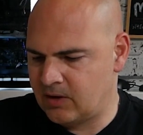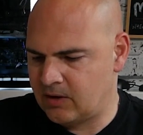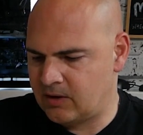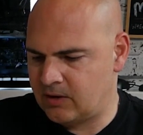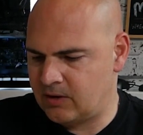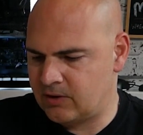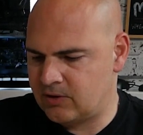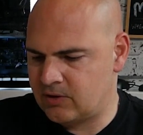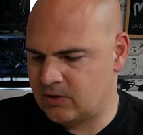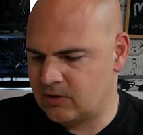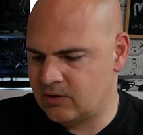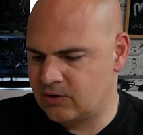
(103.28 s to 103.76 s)
I'm
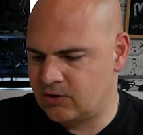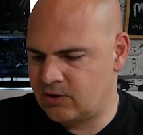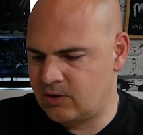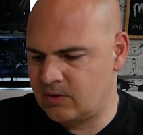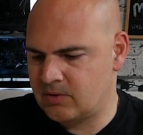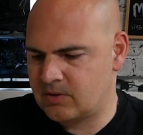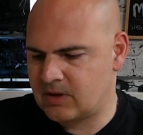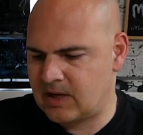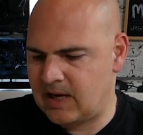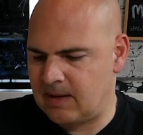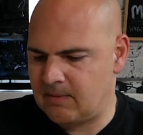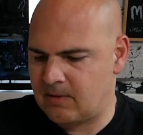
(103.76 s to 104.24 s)
going to
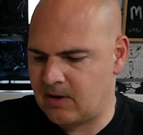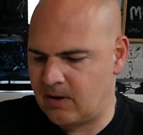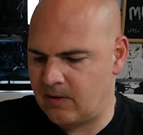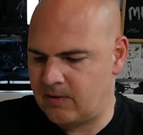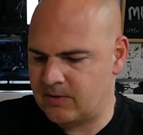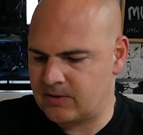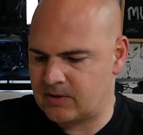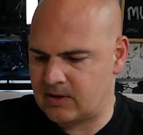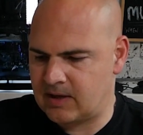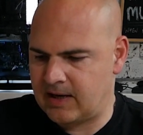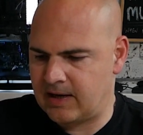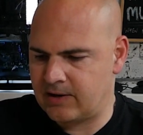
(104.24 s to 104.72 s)
choose keep
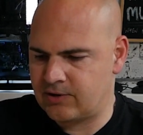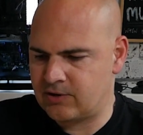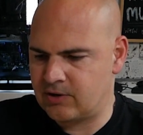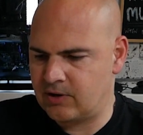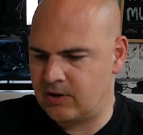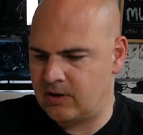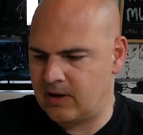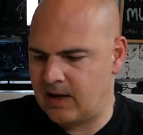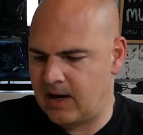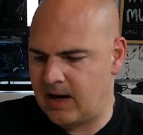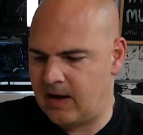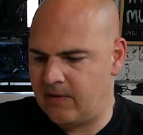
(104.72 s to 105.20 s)
current
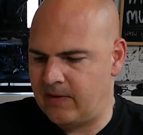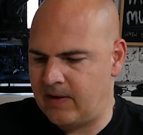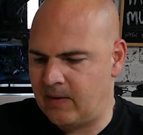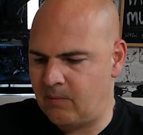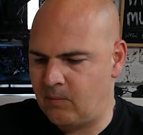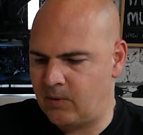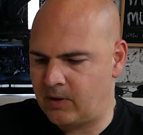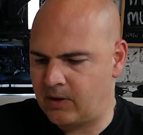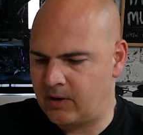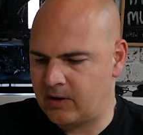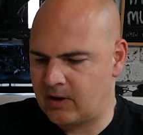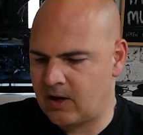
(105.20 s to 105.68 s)
selection, and
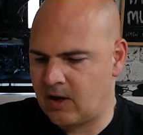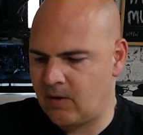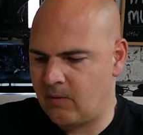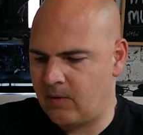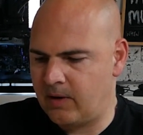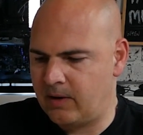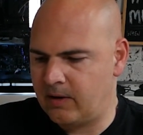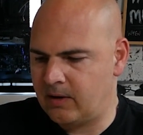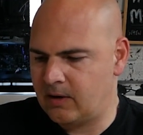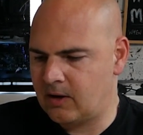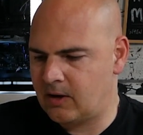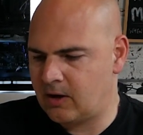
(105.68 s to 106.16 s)
then we're going to go
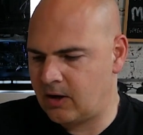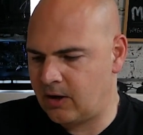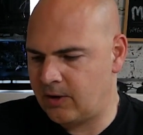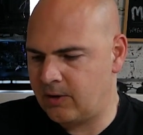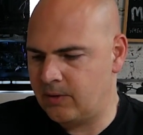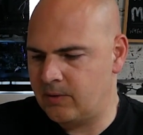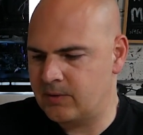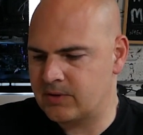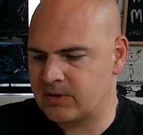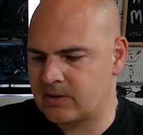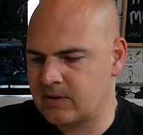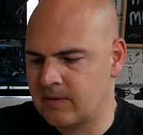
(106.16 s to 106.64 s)
in,
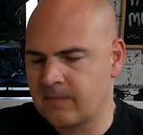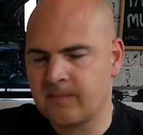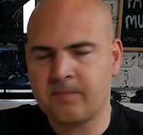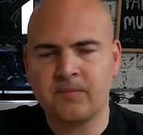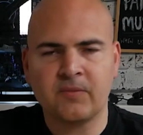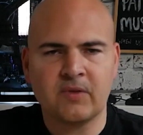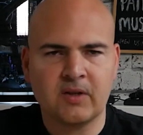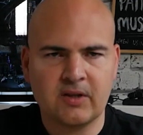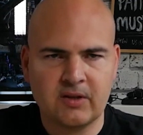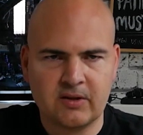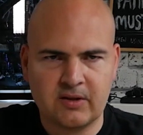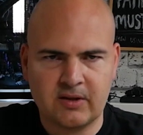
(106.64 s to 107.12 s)
close
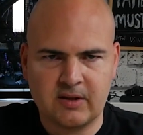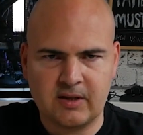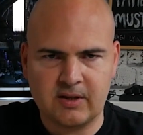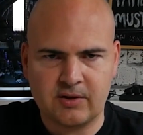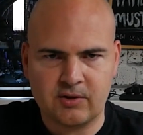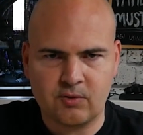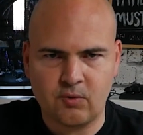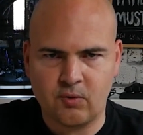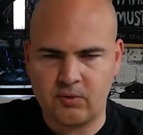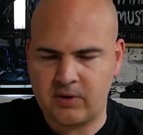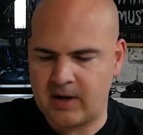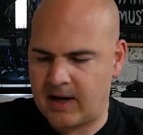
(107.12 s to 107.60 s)

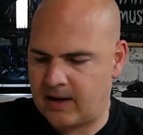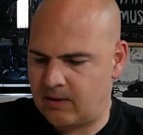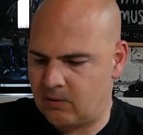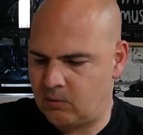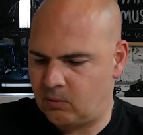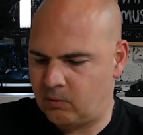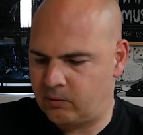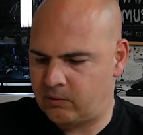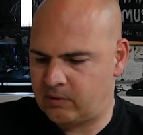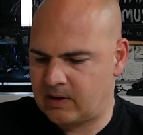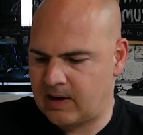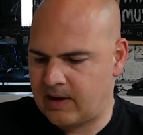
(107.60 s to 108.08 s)
Discord down
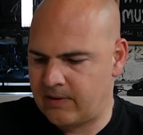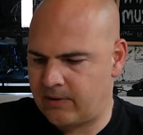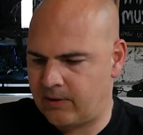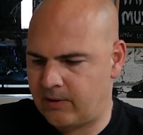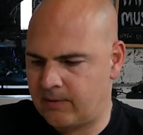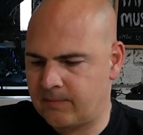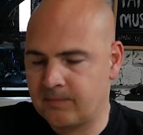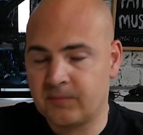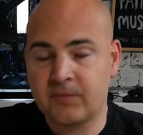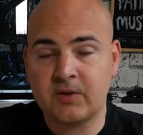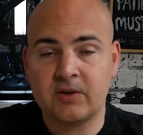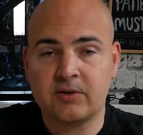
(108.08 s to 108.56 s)

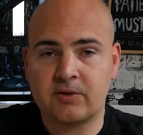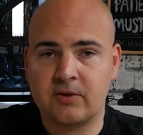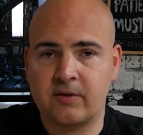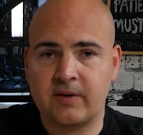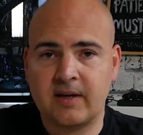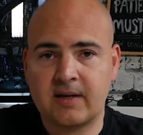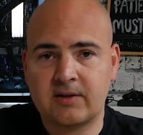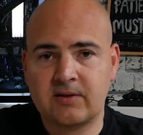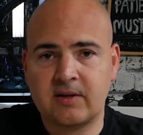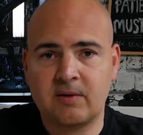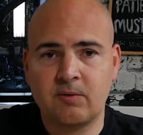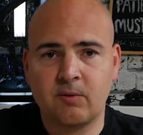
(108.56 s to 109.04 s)
altogether. So the
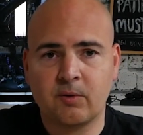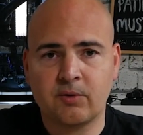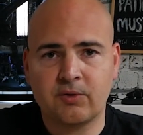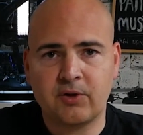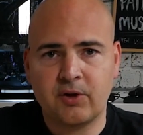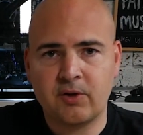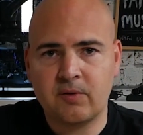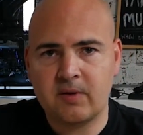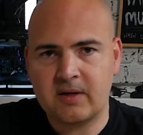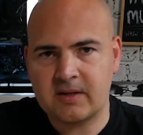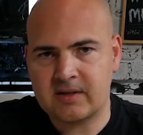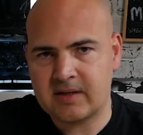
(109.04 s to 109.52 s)
next thing we want
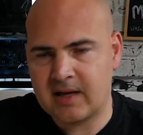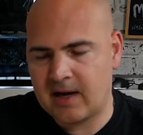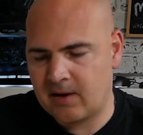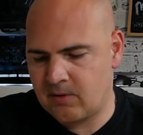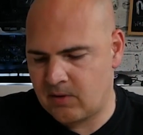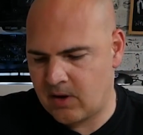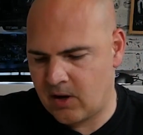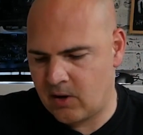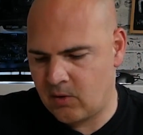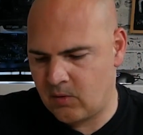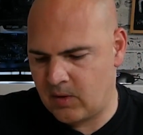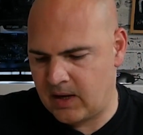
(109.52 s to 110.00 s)
to do is now
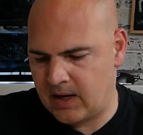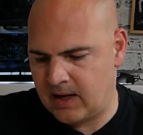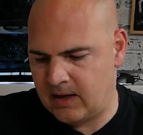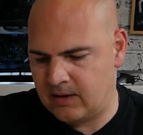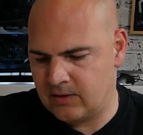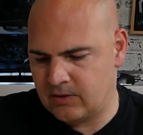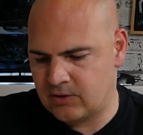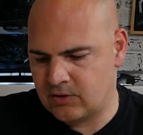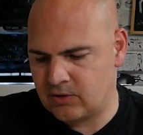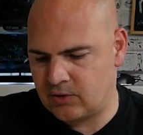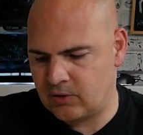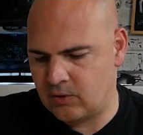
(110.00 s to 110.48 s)
go
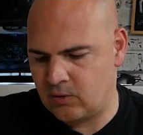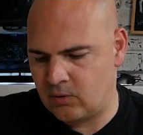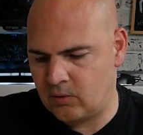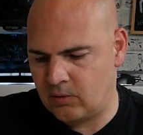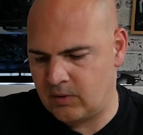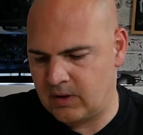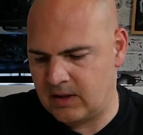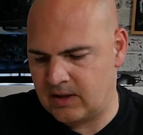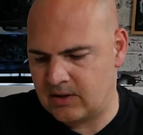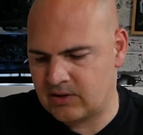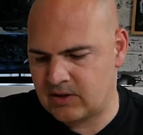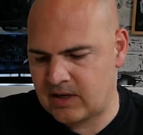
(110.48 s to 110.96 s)
into
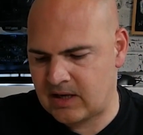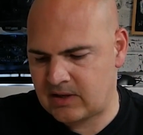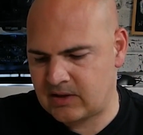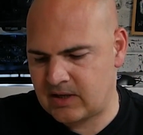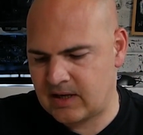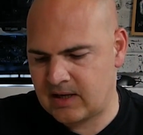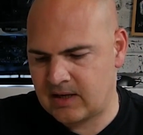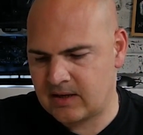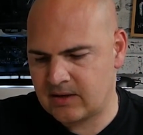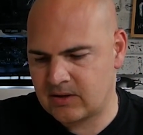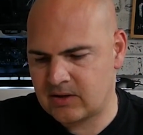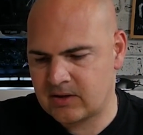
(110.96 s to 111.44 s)
the
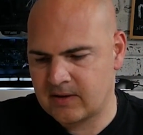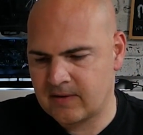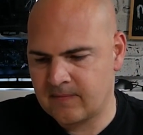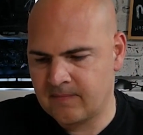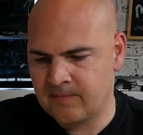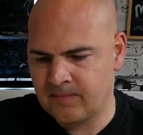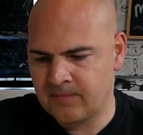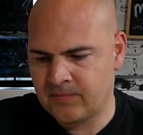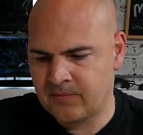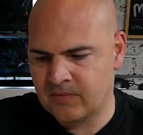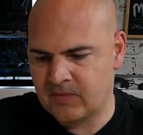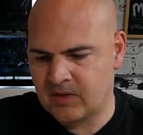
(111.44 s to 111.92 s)
settings
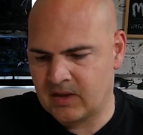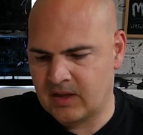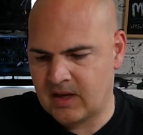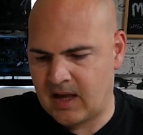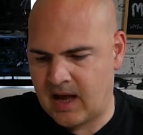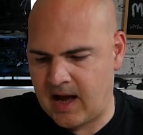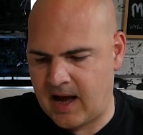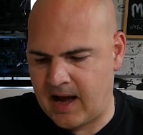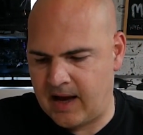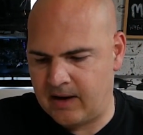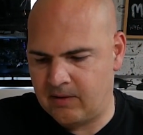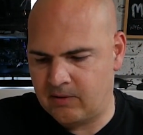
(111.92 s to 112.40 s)

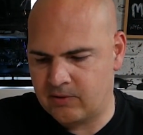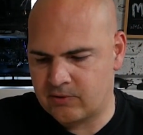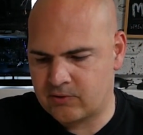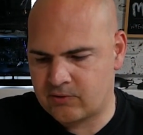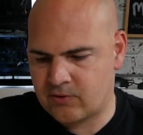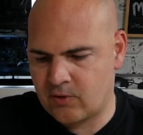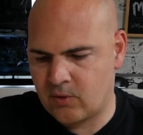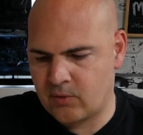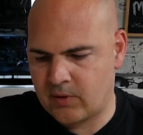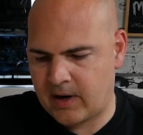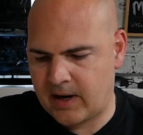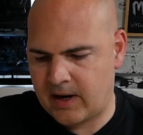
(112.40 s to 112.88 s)
and
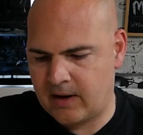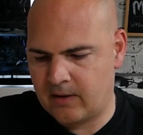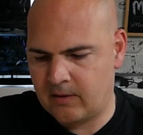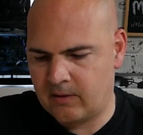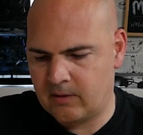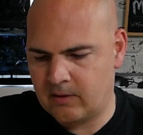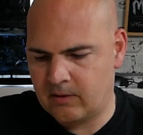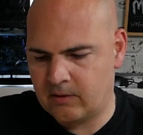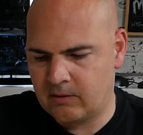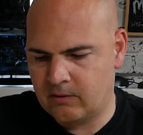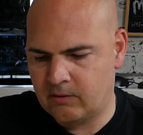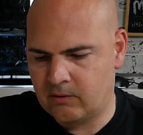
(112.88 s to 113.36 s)
scroll
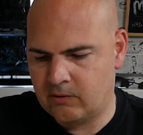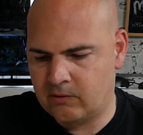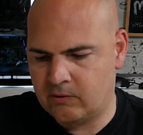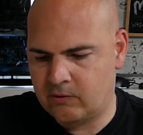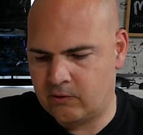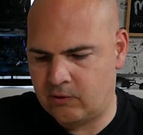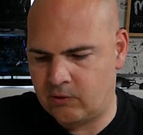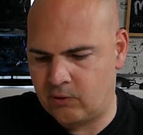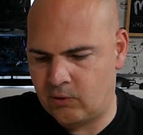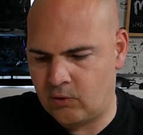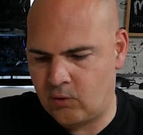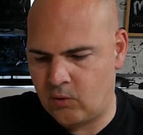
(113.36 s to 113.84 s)
down
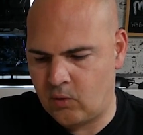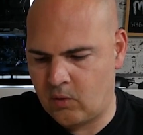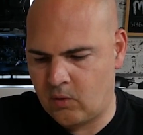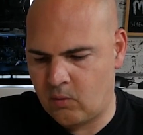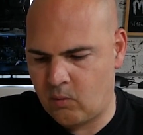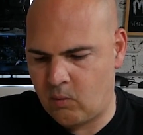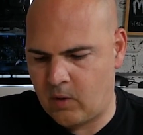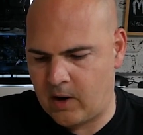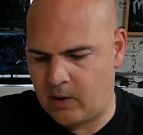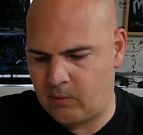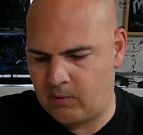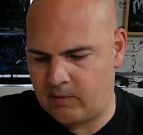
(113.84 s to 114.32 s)
to
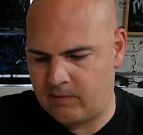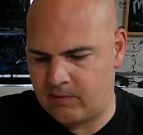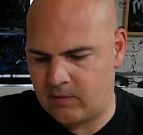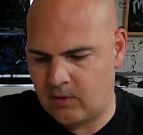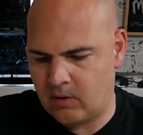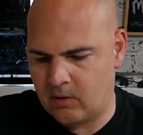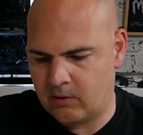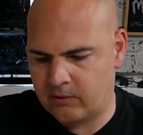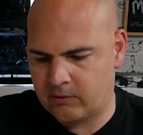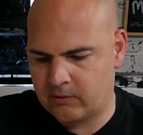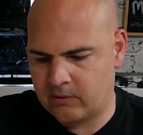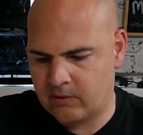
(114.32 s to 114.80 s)
where we've
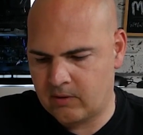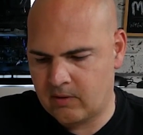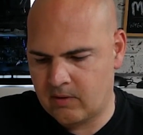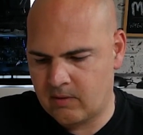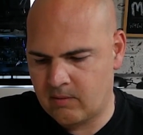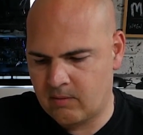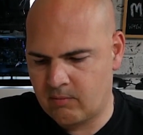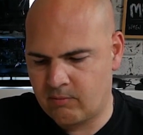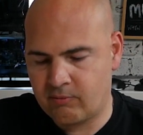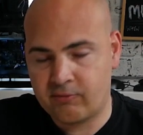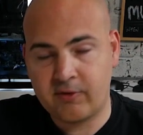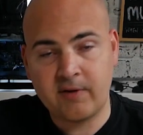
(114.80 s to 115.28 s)
got
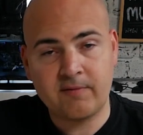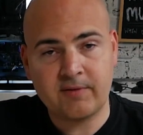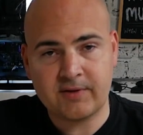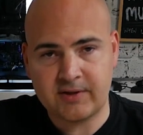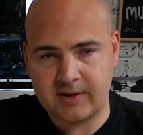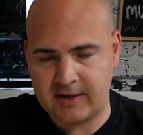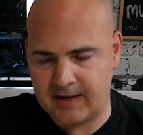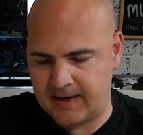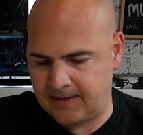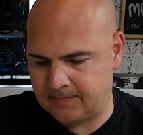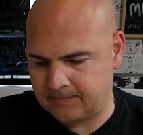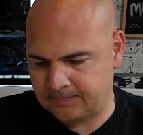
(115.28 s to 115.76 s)

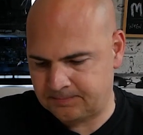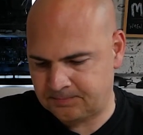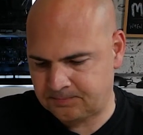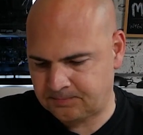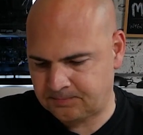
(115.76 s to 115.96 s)
privacy.